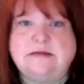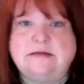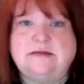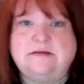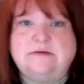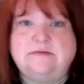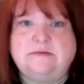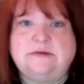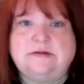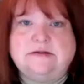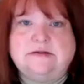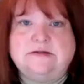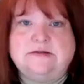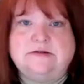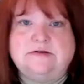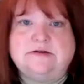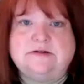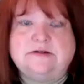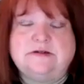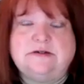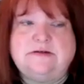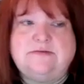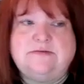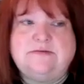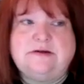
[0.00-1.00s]
in research
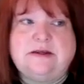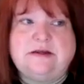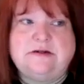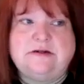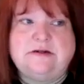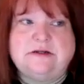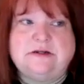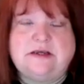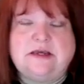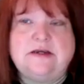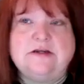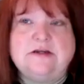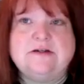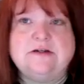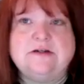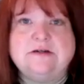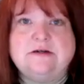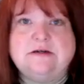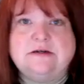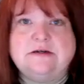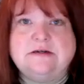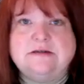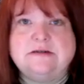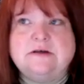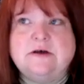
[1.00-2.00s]
and even education.
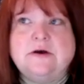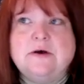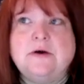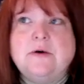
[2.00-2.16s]
Because